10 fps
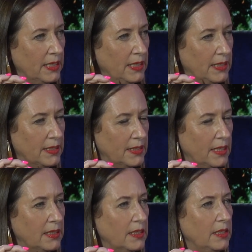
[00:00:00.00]
He
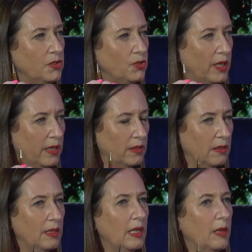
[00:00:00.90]
descended into hell.
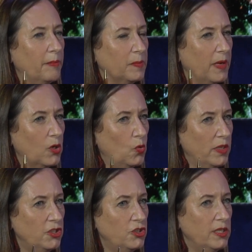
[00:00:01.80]
But my
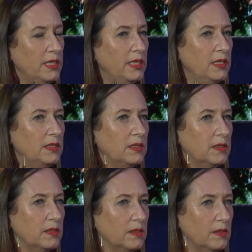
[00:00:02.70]
question
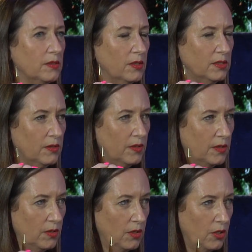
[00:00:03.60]
is not a
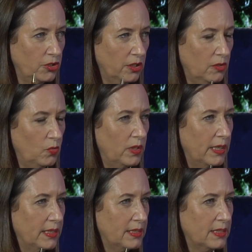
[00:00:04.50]
theological one
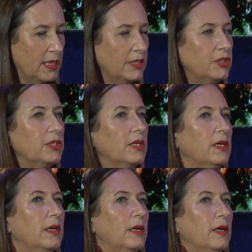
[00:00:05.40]
as such,
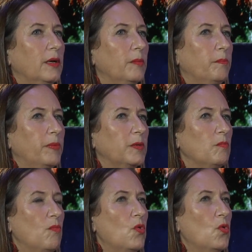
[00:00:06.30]
but
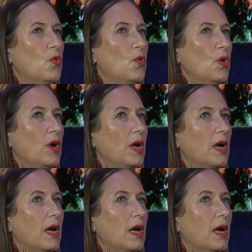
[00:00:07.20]
more,
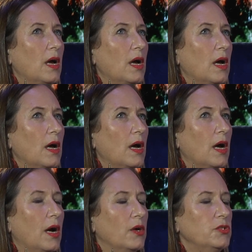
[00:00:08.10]

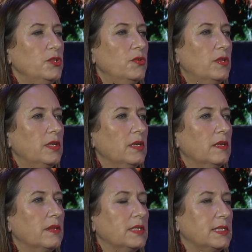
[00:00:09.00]
how do you
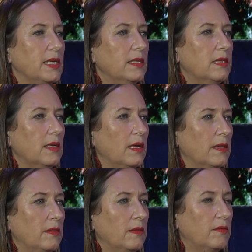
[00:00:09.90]
think the death
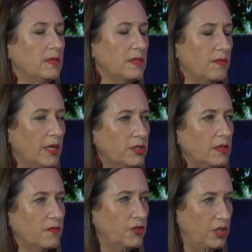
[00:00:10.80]
and resurrection
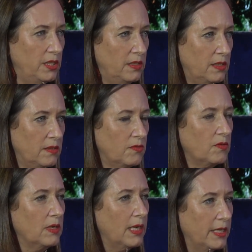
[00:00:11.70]
of Jesus
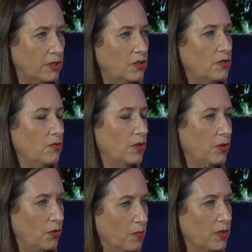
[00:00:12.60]
relates to the
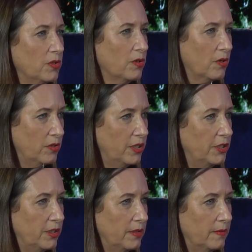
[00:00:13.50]
human
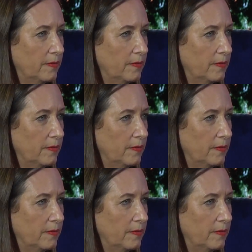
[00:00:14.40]
condition?